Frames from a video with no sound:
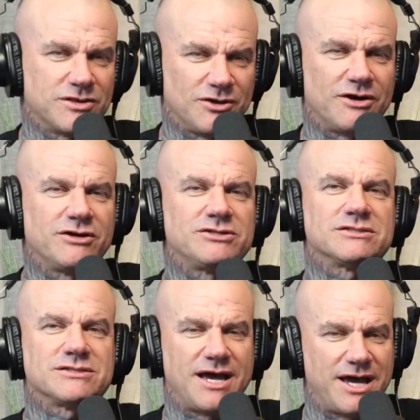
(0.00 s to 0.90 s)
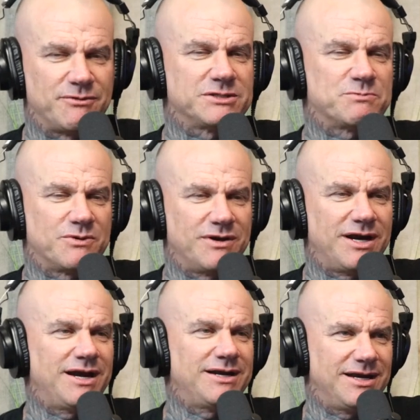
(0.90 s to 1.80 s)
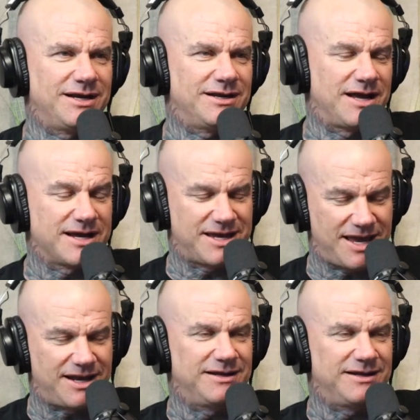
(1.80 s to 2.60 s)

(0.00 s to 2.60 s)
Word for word: largest Irish parade. I get it.